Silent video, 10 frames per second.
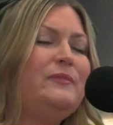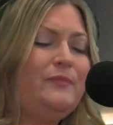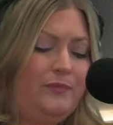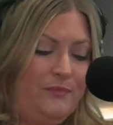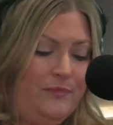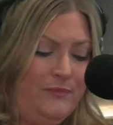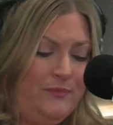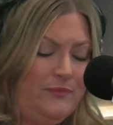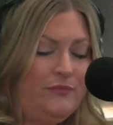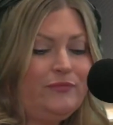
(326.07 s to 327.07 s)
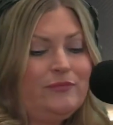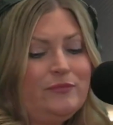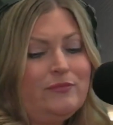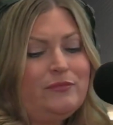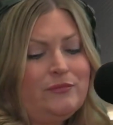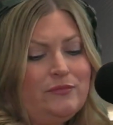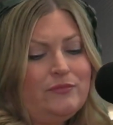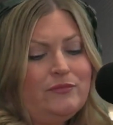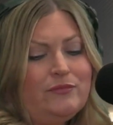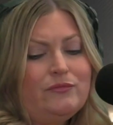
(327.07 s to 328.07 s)

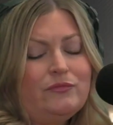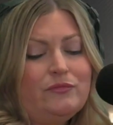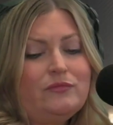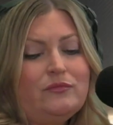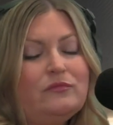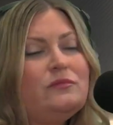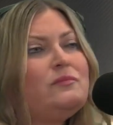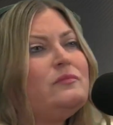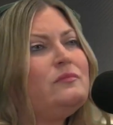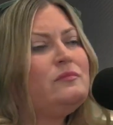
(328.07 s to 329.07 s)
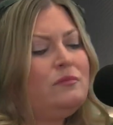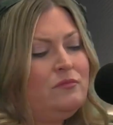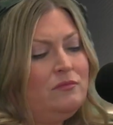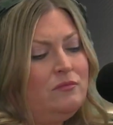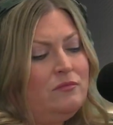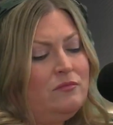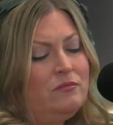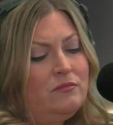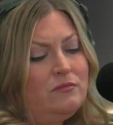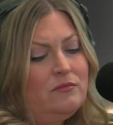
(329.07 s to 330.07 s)

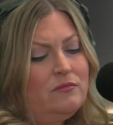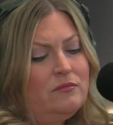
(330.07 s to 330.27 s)
The person shown says nothing.